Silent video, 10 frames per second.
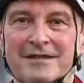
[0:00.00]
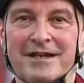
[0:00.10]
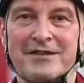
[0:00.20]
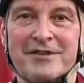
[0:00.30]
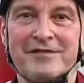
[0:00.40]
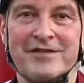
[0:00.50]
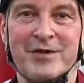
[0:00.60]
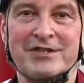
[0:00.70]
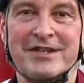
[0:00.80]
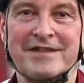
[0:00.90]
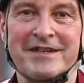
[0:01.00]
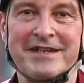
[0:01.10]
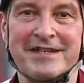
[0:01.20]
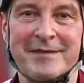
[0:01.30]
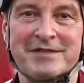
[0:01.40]
Thank you for watching the Knee
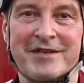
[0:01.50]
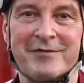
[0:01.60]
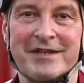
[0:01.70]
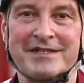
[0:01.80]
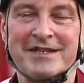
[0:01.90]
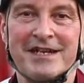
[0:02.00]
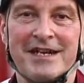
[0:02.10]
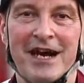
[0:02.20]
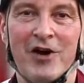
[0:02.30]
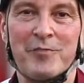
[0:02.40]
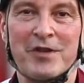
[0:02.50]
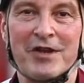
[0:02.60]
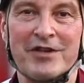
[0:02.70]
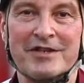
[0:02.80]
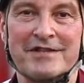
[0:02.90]
and Hip series. I hope you
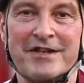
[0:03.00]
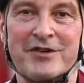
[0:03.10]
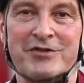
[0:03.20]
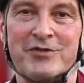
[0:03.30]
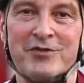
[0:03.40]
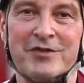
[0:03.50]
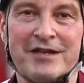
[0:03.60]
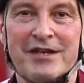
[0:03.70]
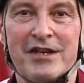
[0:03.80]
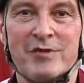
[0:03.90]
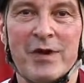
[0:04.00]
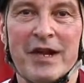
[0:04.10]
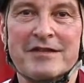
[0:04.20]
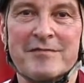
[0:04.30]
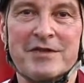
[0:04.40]
learned a thing or two. We
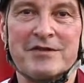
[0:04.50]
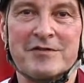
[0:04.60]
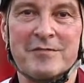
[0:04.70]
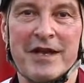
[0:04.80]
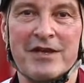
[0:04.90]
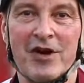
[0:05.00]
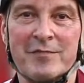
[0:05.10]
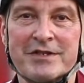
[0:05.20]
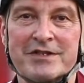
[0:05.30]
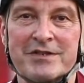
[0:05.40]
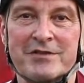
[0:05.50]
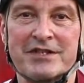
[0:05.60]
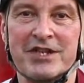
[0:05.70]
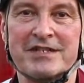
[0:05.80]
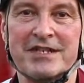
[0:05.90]
welcome you to make a comment or
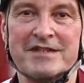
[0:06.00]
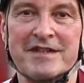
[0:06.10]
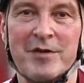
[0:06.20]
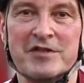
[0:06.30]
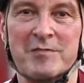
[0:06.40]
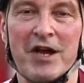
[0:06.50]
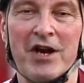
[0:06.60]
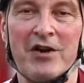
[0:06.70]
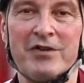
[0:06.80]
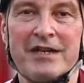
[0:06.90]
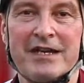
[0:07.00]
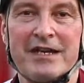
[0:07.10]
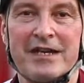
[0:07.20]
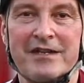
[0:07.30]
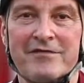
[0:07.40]
suggestions in the box below. And if you